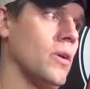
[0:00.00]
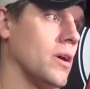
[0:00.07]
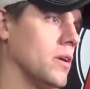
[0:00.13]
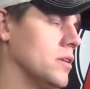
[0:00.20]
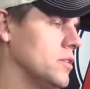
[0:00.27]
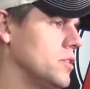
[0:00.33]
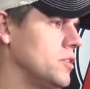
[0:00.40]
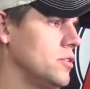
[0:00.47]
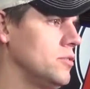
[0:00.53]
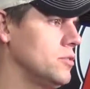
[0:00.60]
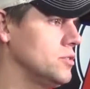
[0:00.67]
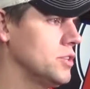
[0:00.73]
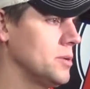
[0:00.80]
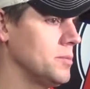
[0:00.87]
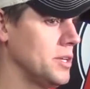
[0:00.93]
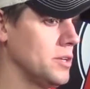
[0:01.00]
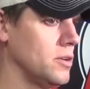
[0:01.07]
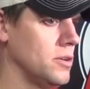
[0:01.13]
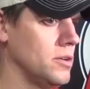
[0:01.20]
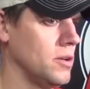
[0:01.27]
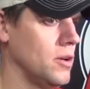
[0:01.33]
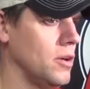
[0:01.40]
Well, huge. I mean,
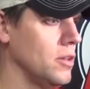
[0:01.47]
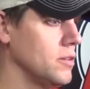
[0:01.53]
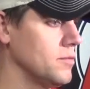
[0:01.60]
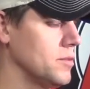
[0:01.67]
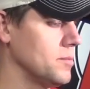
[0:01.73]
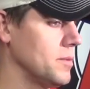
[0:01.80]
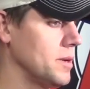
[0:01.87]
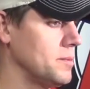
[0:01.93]
all of them.